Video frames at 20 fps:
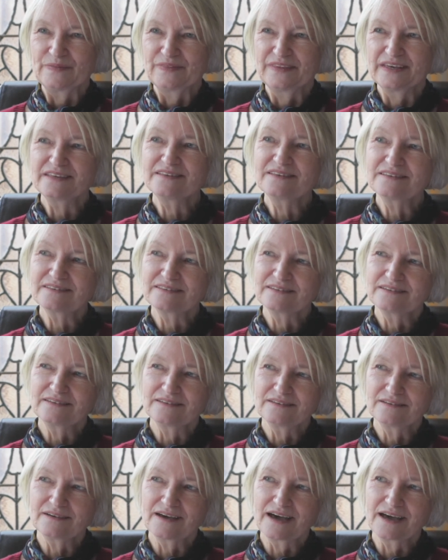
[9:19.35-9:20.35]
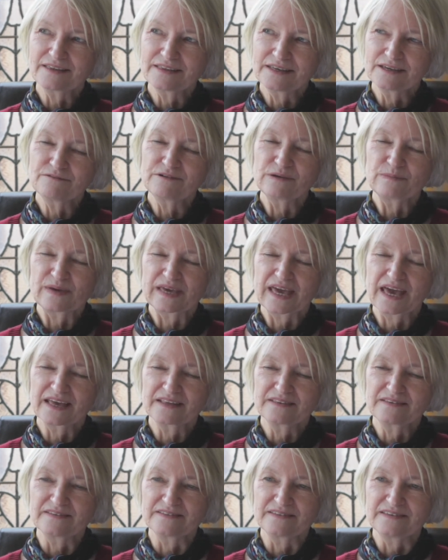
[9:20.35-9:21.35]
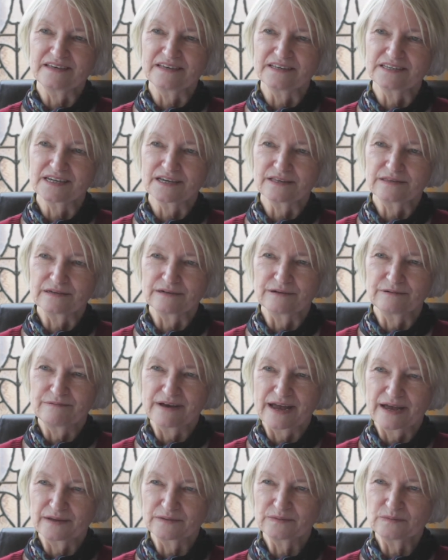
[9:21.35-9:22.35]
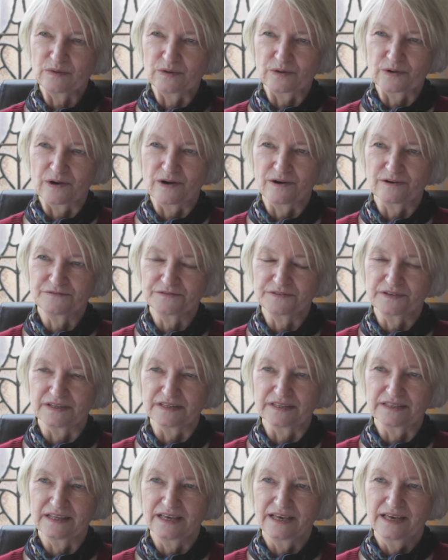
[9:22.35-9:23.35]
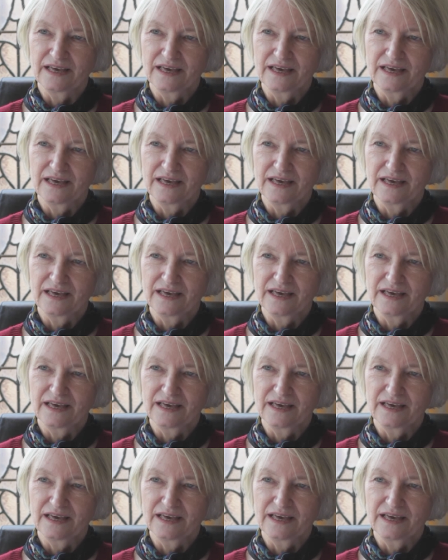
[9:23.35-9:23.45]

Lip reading: then I think we began to see each other around more often.